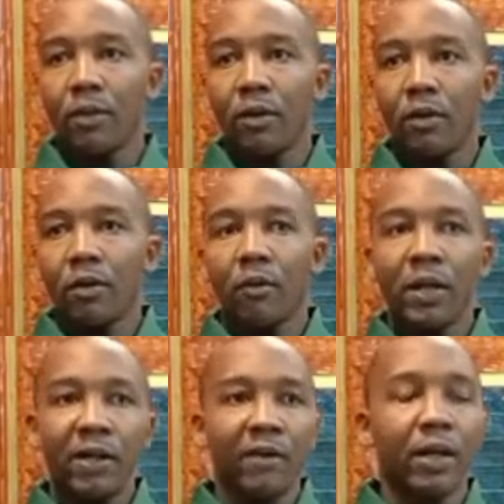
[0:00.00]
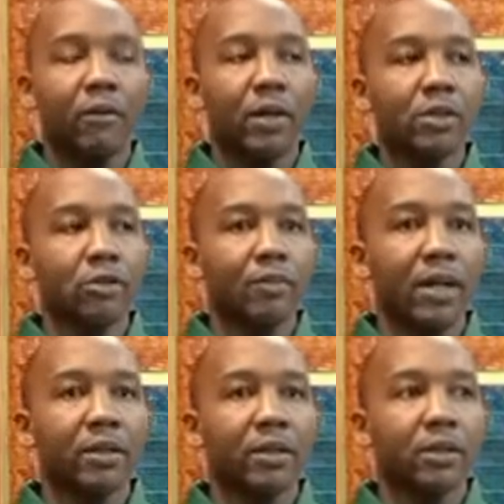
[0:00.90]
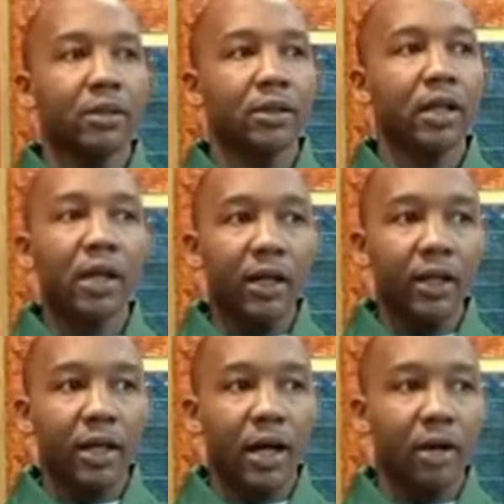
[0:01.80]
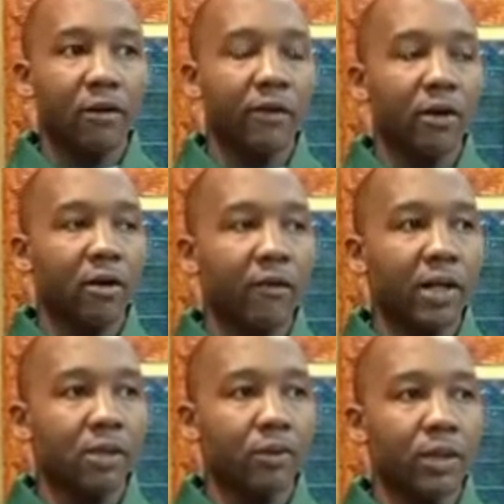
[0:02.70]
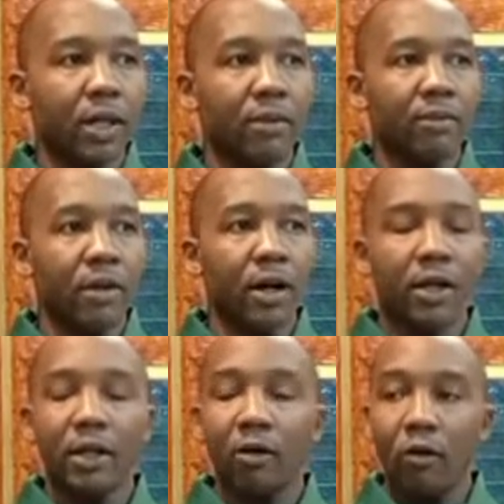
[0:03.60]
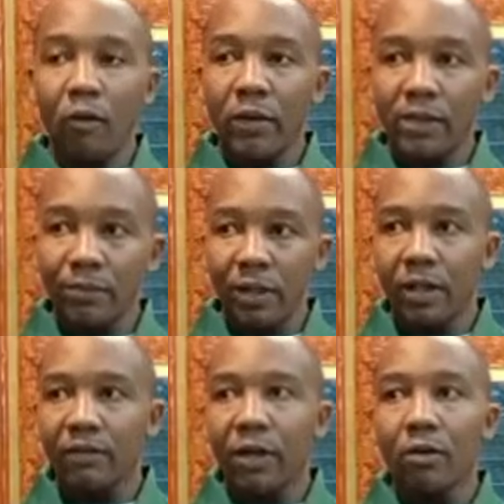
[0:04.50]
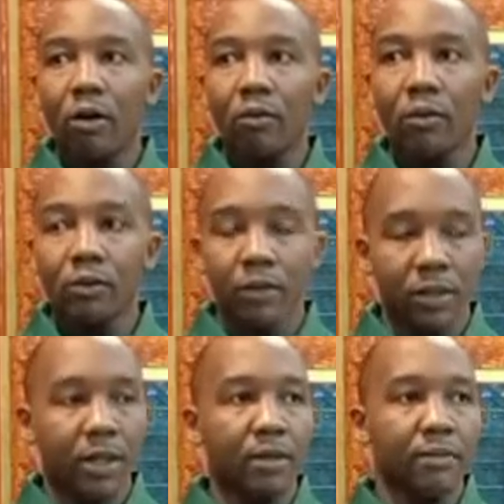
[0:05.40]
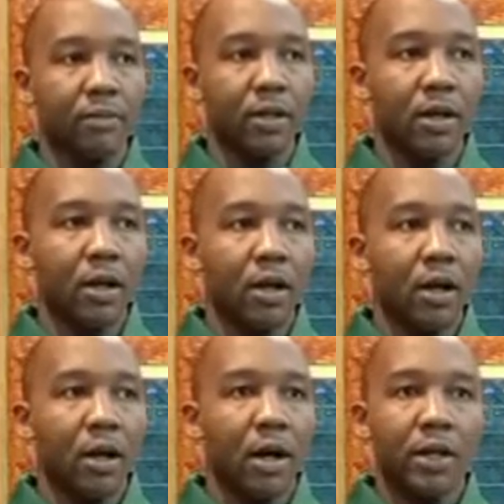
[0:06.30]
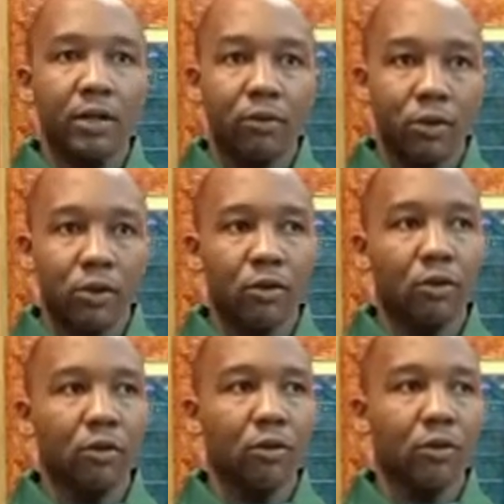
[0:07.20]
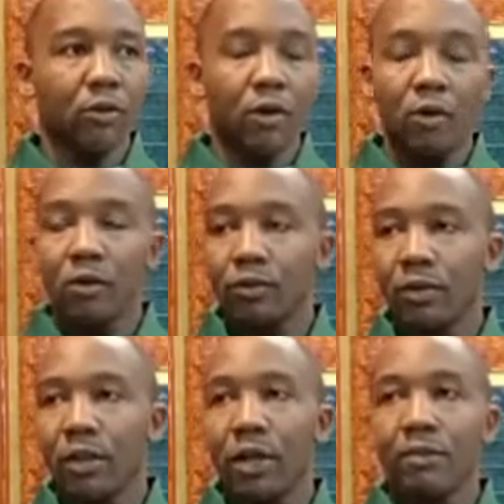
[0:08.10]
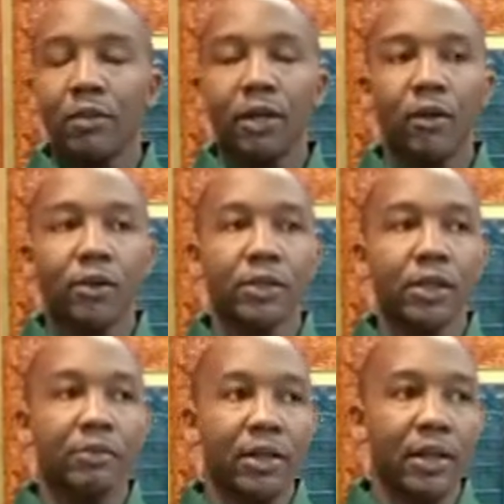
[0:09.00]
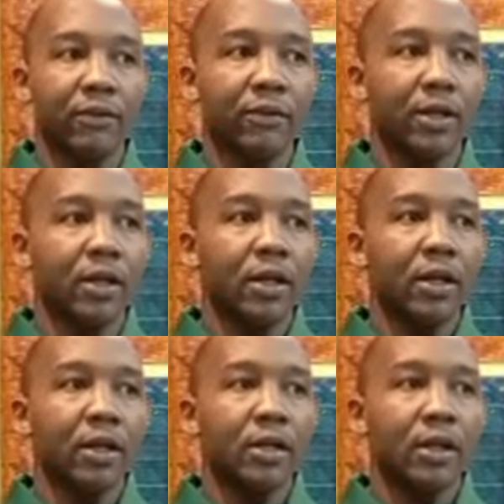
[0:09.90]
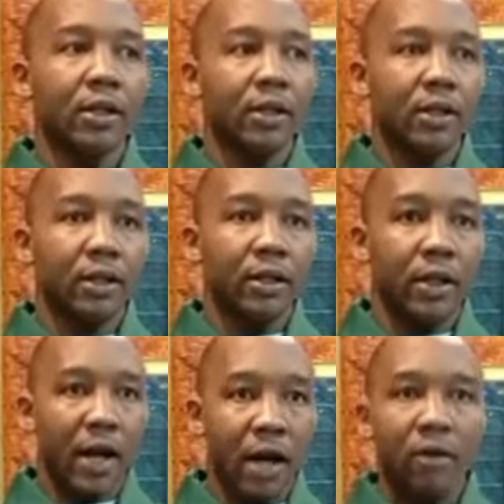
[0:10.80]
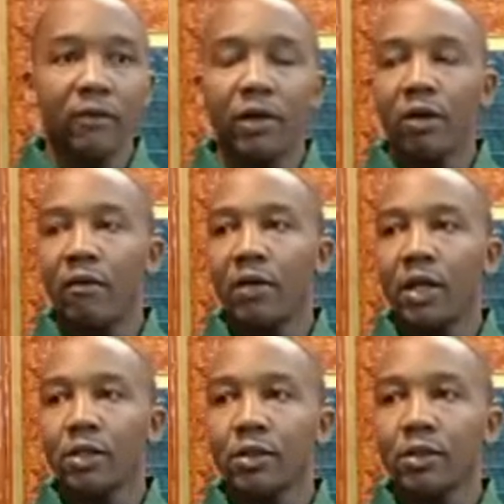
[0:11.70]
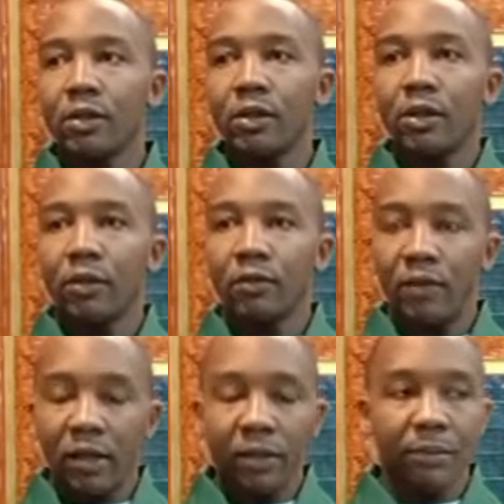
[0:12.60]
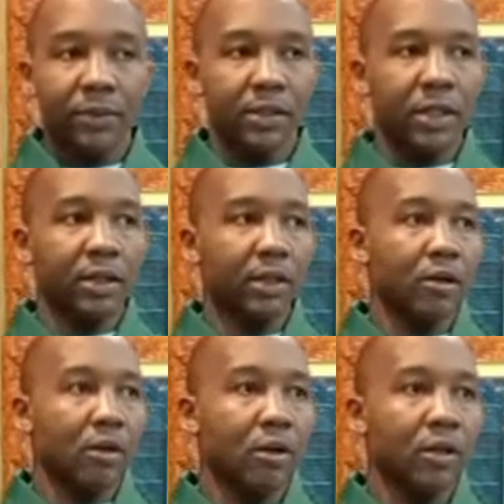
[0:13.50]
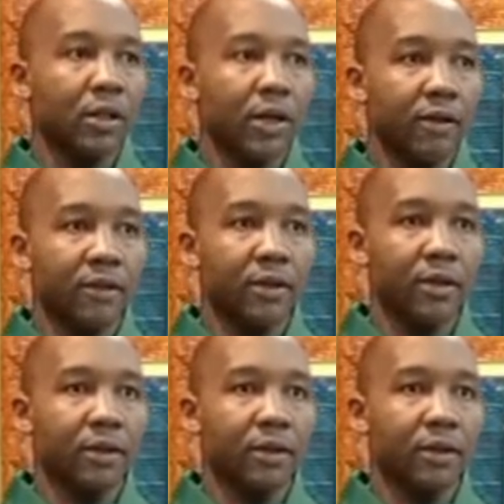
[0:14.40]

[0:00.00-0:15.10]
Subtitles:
Whenever they went to battles, they carried the Ark of the Covenant with them, and they always believed that God was with them. And it was so. God was with them because they believed that the Ark of the Covenant really represented God in everything.